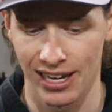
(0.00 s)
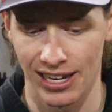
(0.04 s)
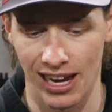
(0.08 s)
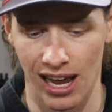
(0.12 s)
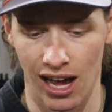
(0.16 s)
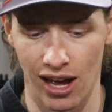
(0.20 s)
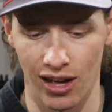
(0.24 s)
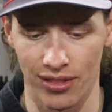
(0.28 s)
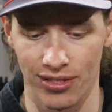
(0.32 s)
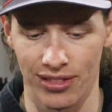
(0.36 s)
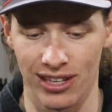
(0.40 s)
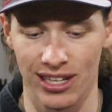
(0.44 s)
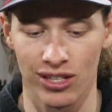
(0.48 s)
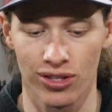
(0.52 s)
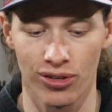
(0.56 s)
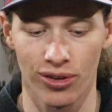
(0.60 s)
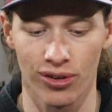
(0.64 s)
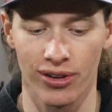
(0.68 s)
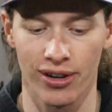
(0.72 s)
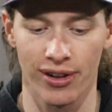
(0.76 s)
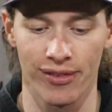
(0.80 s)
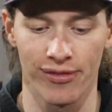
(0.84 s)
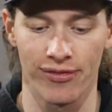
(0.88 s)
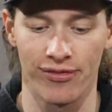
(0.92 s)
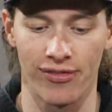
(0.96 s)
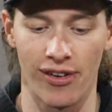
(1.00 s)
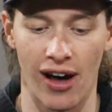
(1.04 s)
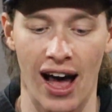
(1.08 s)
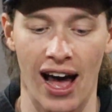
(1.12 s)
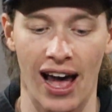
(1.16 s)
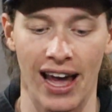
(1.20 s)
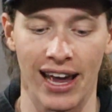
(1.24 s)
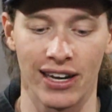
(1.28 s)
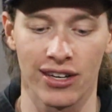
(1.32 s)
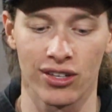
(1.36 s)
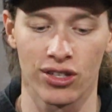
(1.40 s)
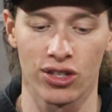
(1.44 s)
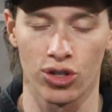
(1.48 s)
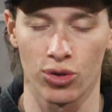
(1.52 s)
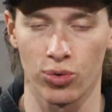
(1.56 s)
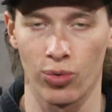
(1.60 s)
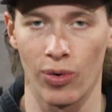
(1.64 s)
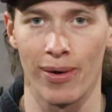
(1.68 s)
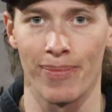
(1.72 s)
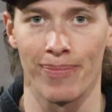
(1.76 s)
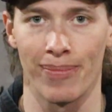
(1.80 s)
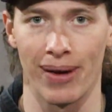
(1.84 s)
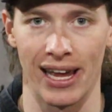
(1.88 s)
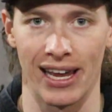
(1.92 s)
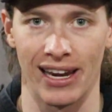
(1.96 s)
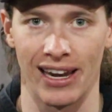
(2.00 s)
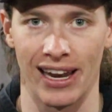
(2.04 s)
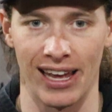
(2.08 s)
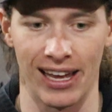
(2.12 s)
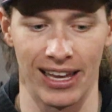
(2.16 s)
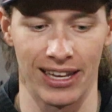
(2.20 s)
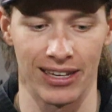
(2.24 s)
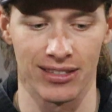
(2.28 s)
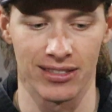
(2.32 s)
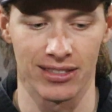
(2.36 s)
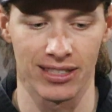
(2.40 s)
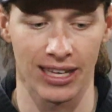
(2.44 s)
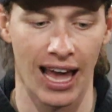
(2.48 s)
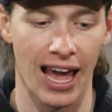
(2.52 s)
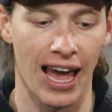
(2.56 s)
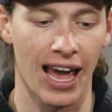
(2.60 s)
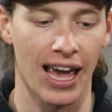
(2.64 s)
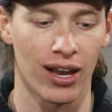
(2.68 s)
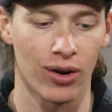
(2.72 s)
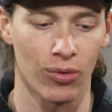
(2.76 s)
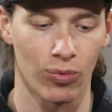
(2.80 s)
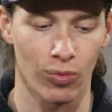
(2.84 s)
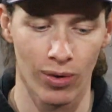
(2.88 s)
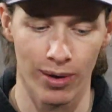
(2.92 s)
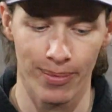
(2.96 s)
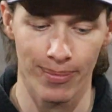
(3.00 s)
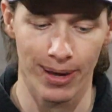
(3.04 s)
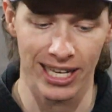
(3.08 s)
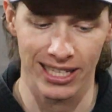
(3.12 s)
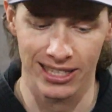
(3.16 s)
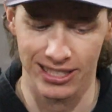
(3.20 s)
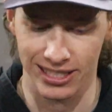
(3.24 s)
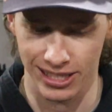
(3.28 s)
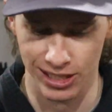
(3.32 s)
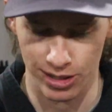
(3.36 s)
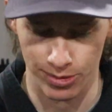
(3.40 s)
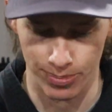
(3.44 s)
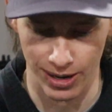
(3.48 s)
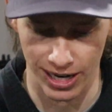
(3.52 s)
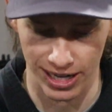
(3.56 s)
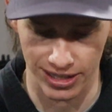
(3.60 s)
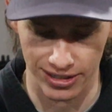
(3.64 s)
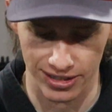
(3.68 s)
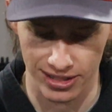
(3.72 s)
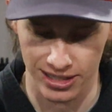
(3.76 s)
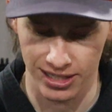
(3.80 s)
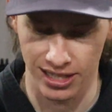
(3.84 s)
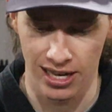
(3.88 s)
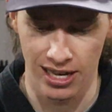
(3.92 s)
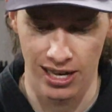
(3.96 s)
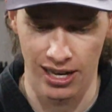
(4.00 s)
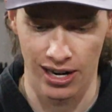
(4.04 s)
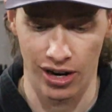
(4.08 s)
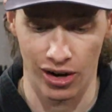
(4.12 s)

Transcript: Now, these are Divine swim bait heads, and what makes these baits,